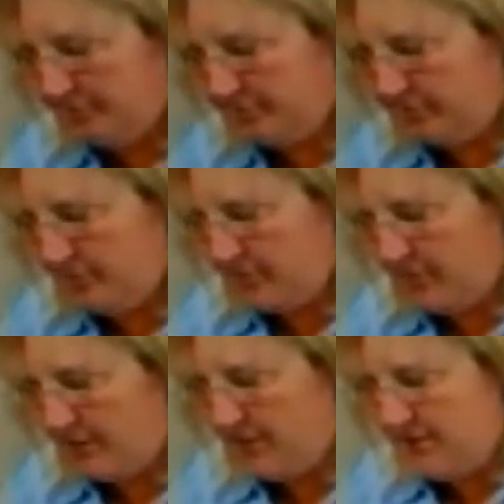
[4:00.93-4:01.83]
So
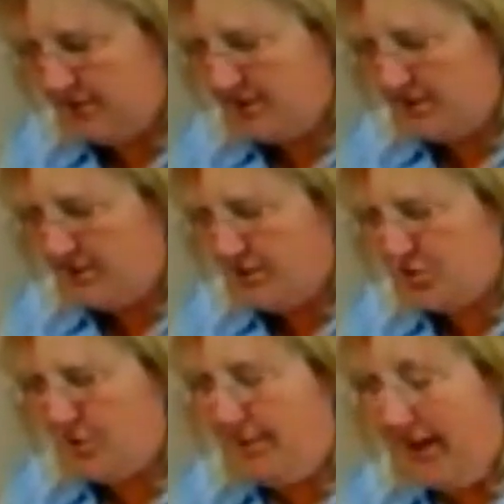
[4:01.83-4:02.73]

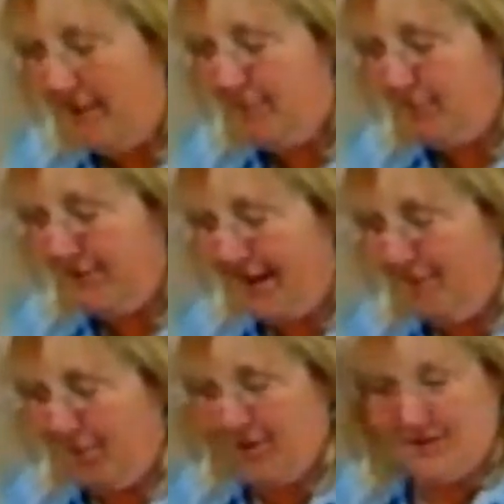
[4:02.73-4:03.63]
I'm happy with
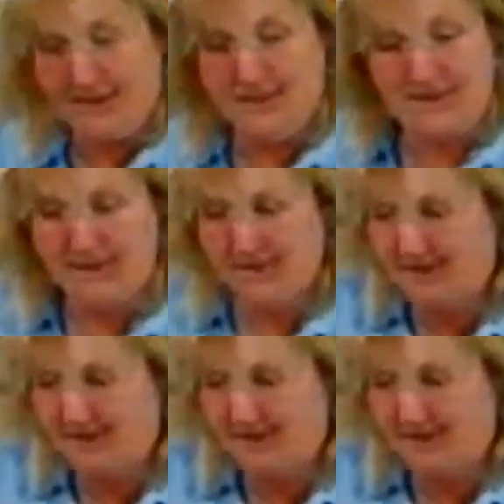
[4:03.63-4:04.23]
that purchase.